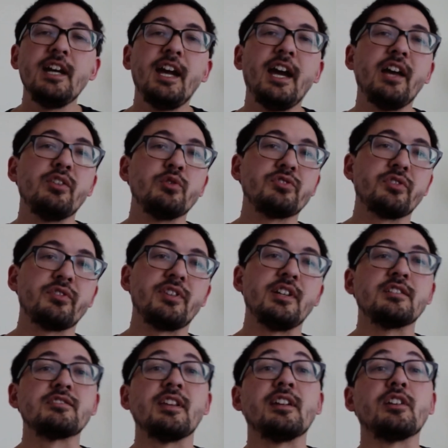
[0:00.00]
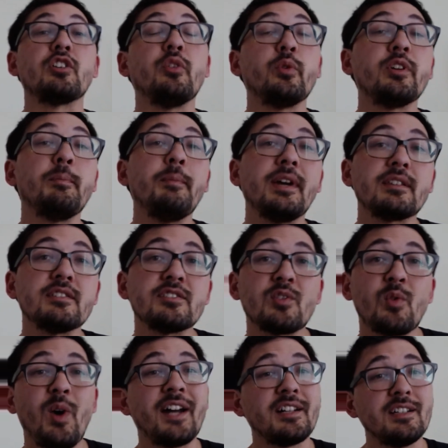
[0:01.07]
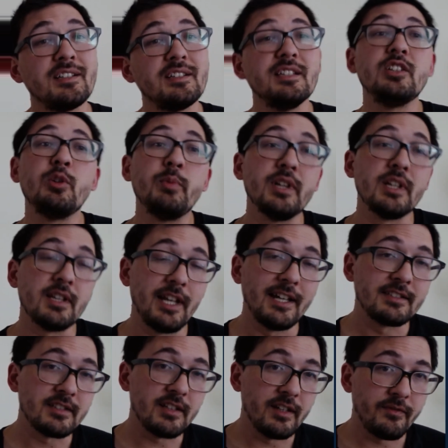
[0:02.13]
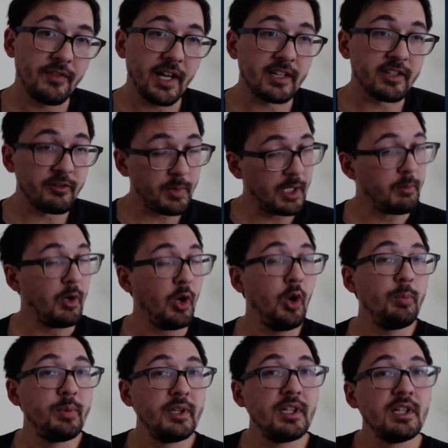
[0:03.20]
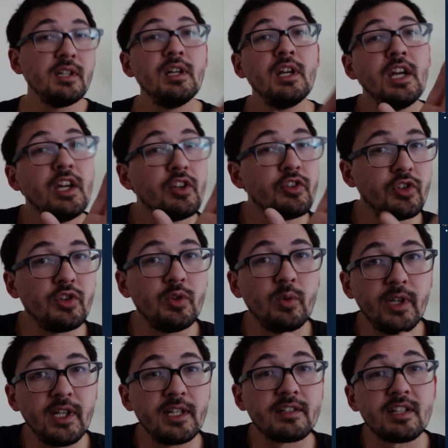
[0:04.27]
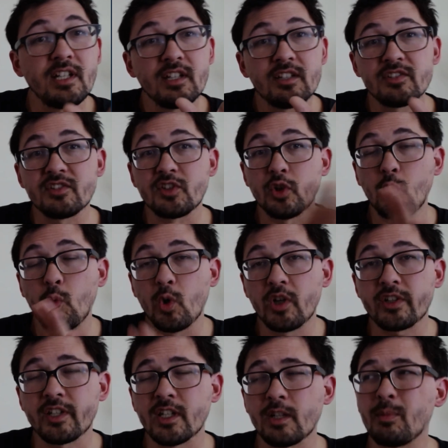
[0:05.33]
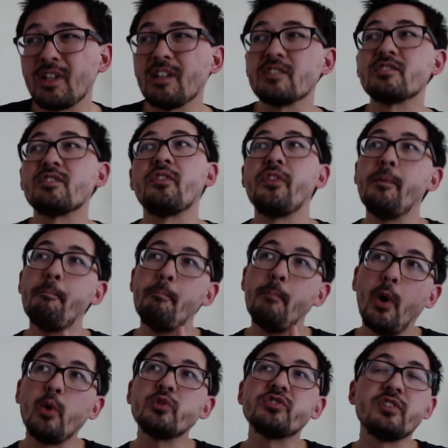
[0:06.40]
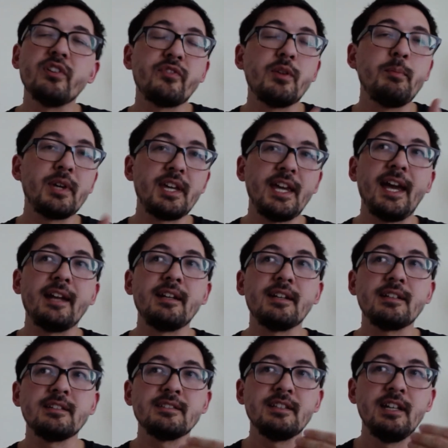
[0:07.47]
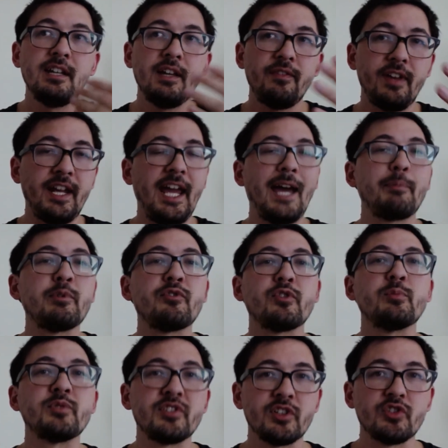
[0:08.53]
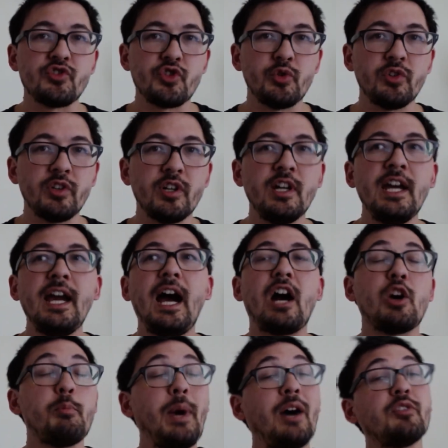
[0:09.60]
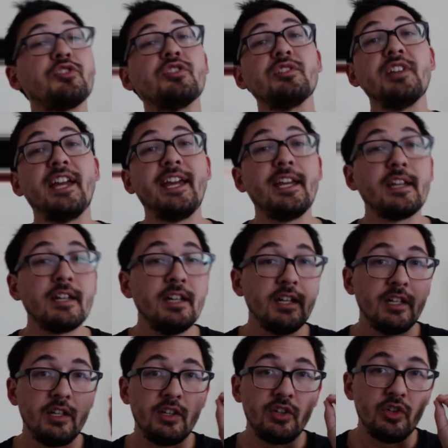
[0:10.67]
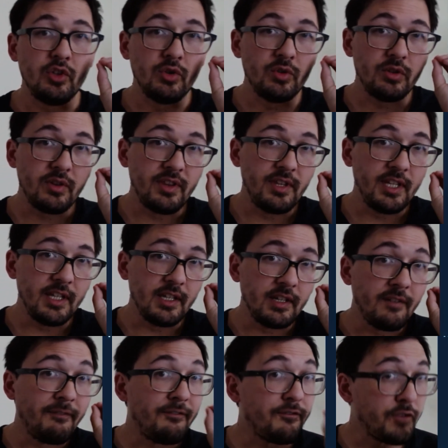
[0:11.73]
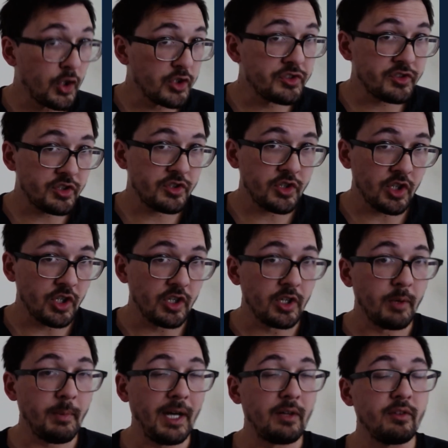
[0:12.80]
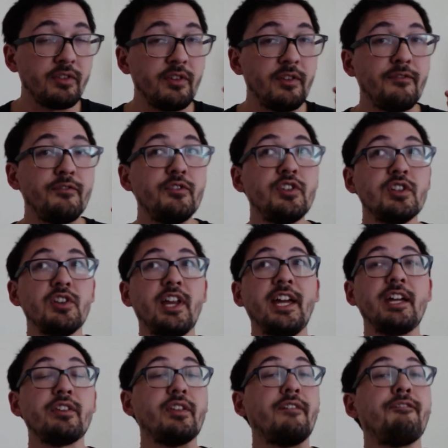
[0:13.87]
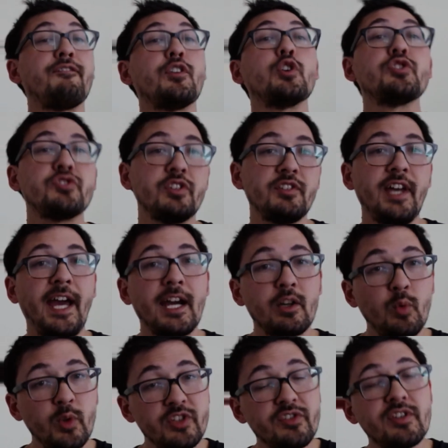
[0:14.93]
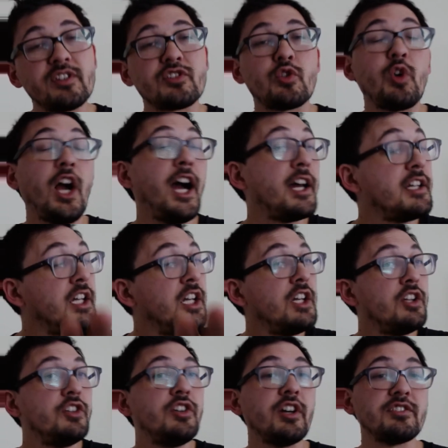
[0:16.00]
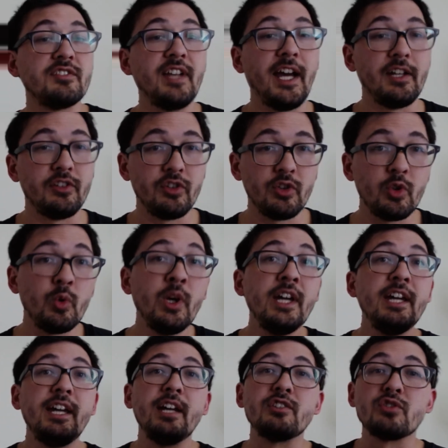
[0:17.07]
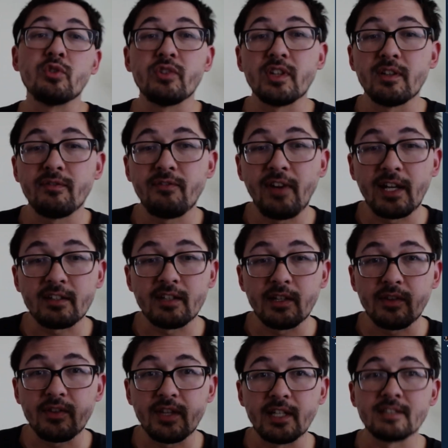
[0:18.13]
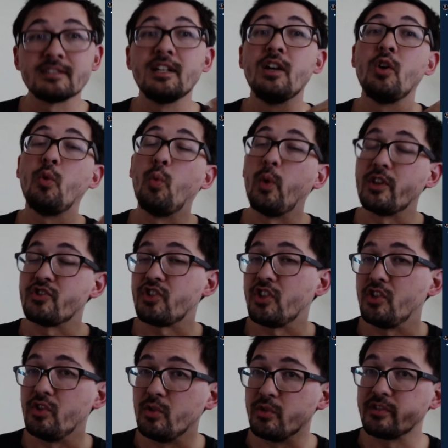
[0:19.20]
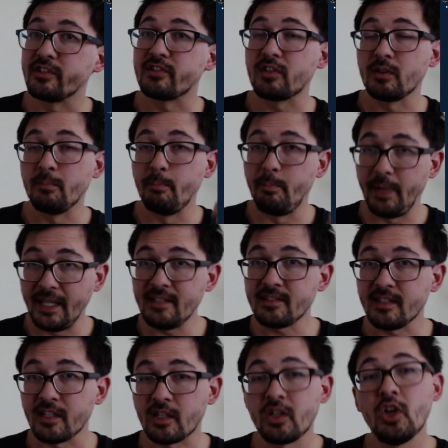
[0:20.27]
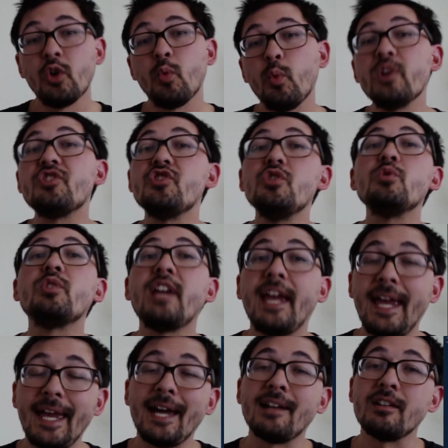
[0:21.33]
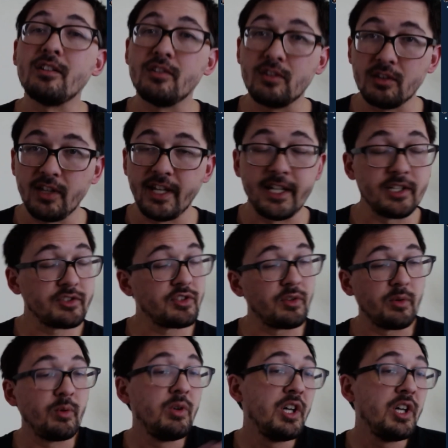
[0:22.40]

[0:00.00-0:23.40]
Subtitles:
And those are things that are going to make the squad a little bit less effective. But I'm opening to it still working, because the most of the mechanics that happen from Cere Junda are about delaying the first turn, about delaying the first attack, which this Cron does not do. It's only affecting things when she uses her basic, which you can delay. So